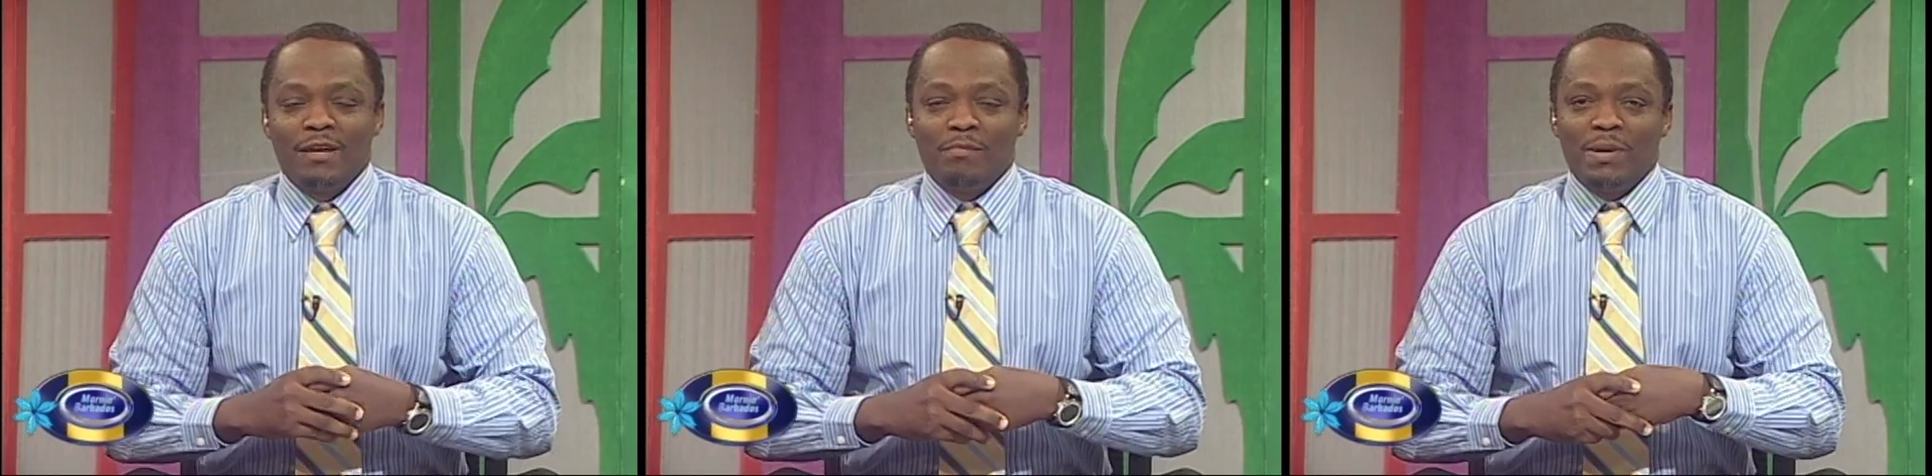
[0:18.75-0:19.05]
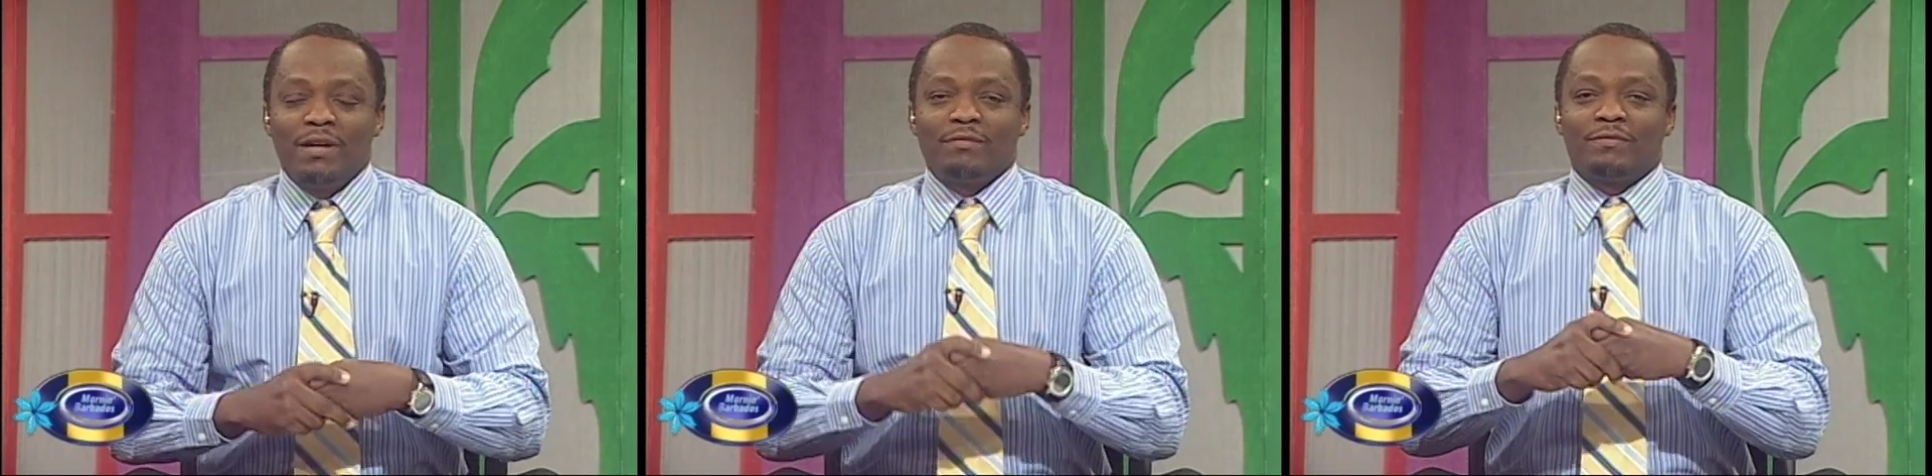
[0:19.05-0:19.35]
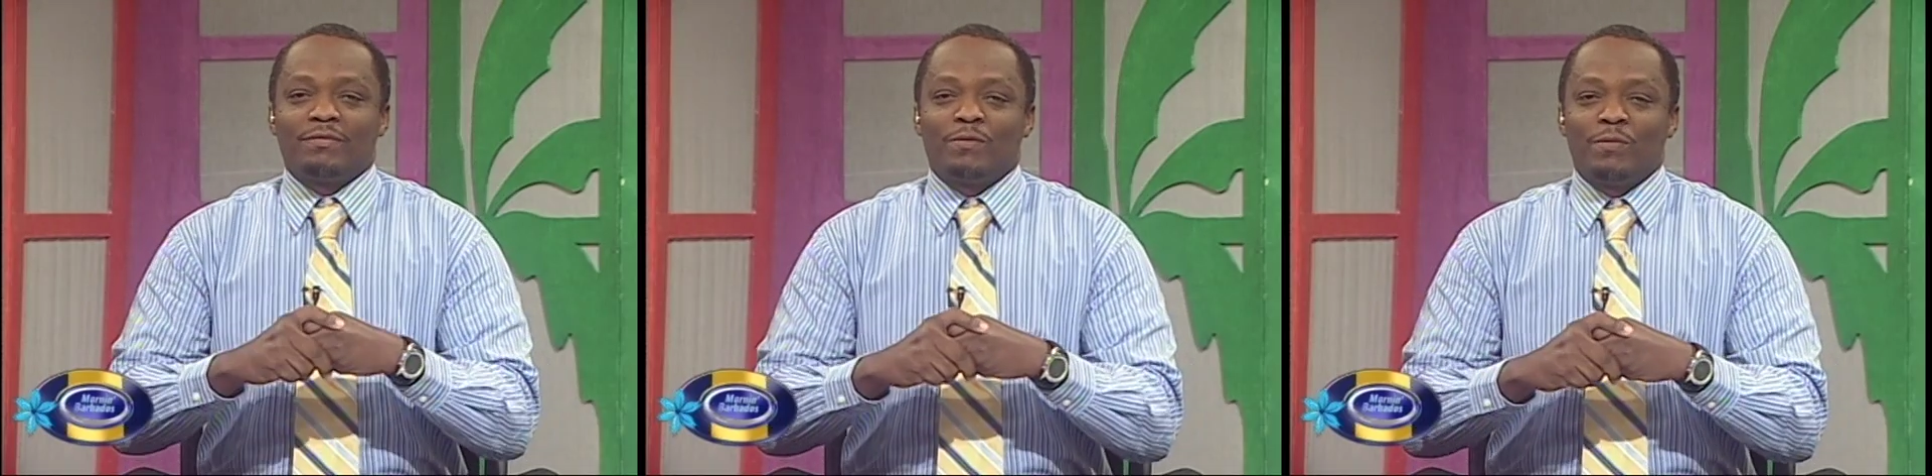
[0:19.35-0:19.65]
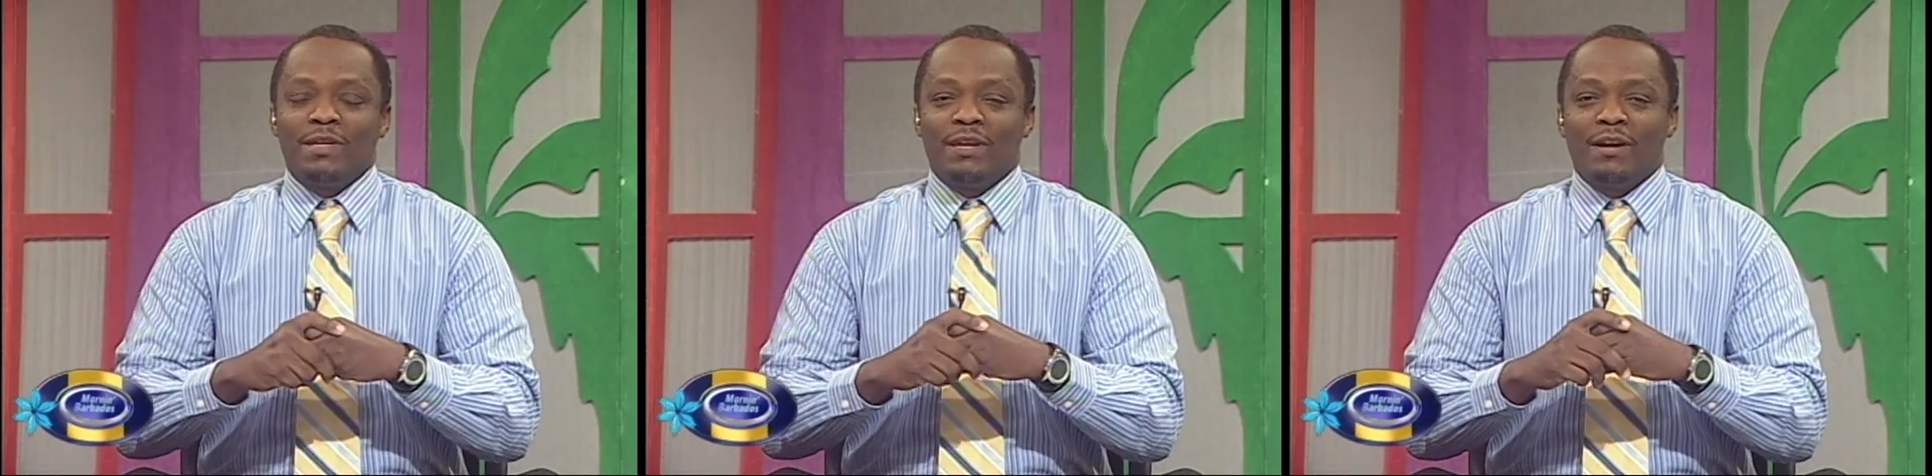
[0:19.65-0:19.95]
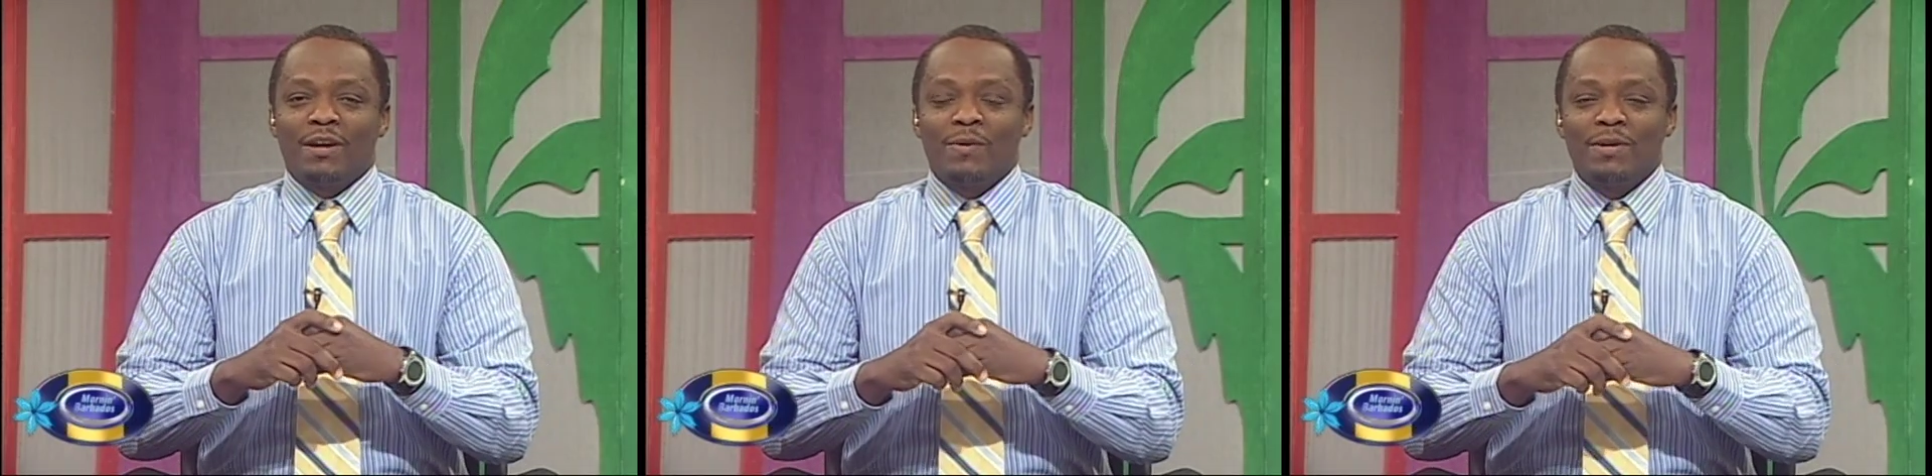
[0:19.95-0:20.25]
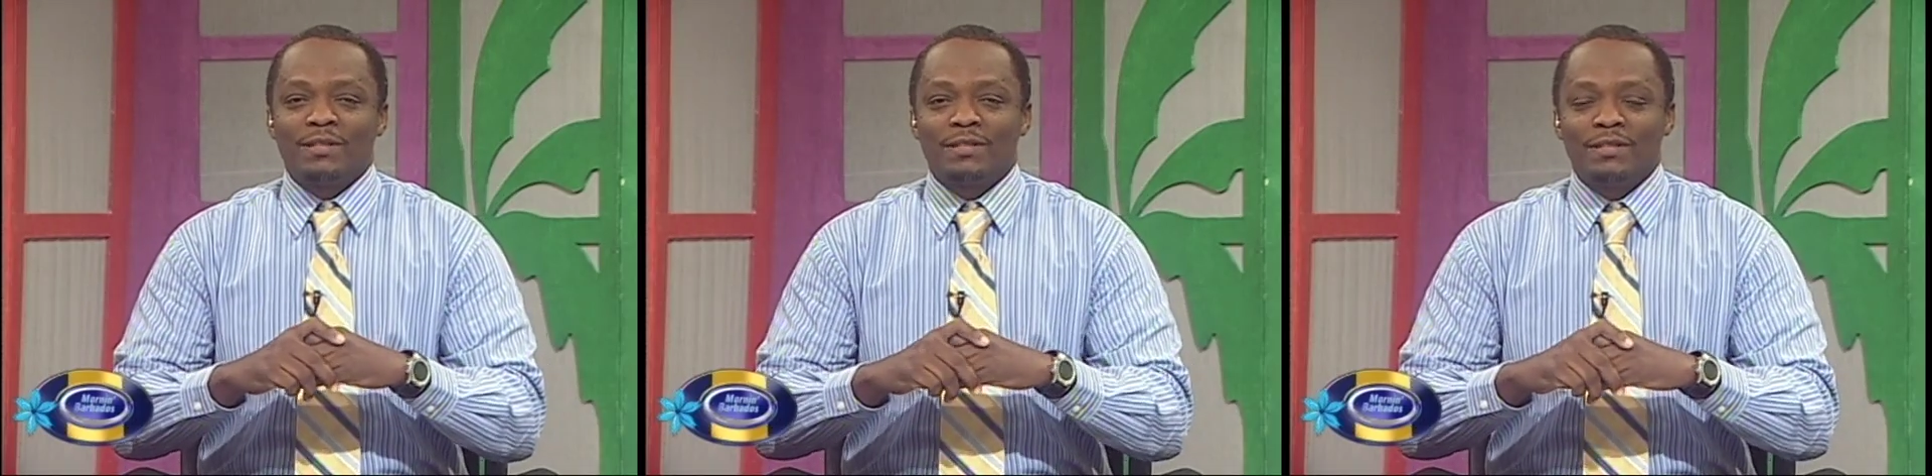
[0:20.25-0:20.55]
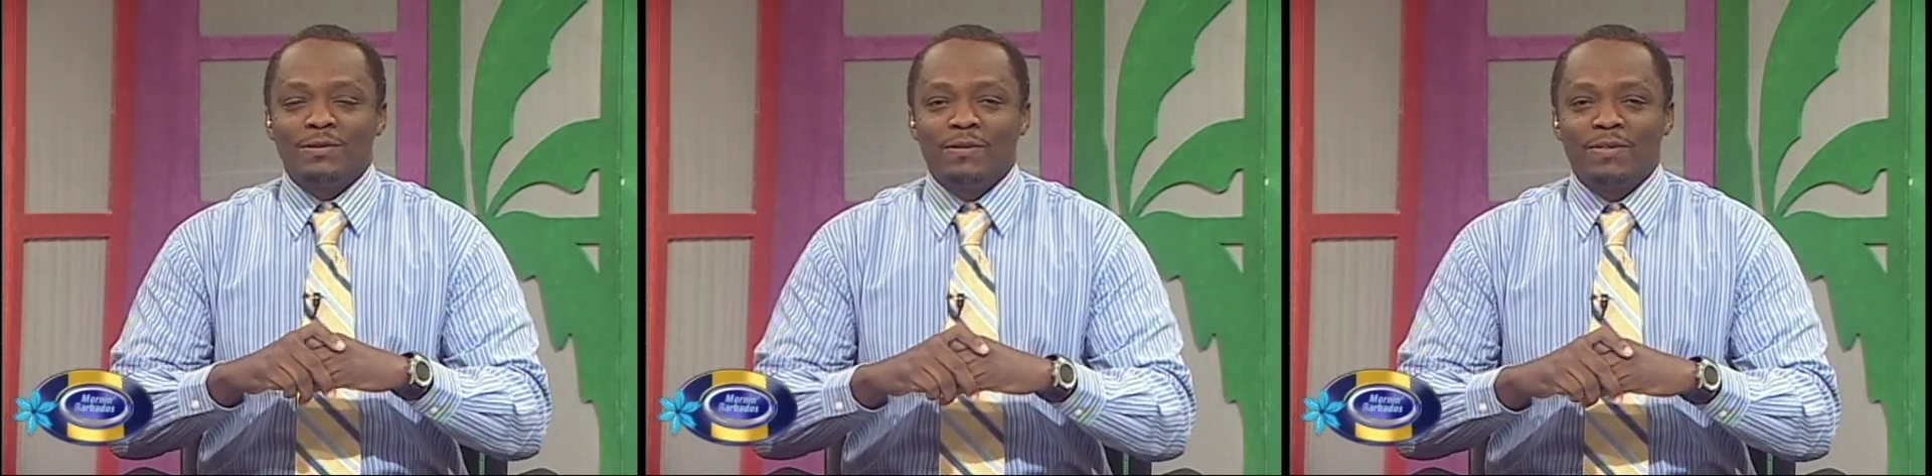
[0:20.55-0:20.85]
But we are going to
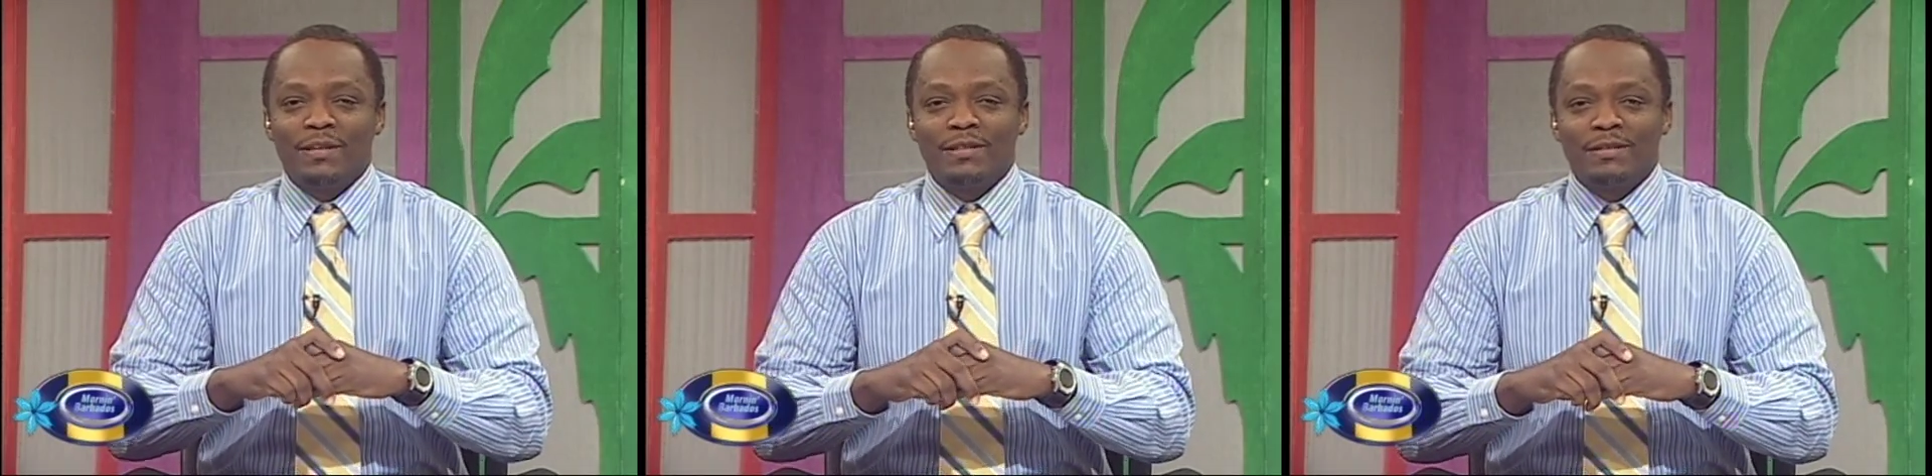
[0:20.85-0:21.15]
do things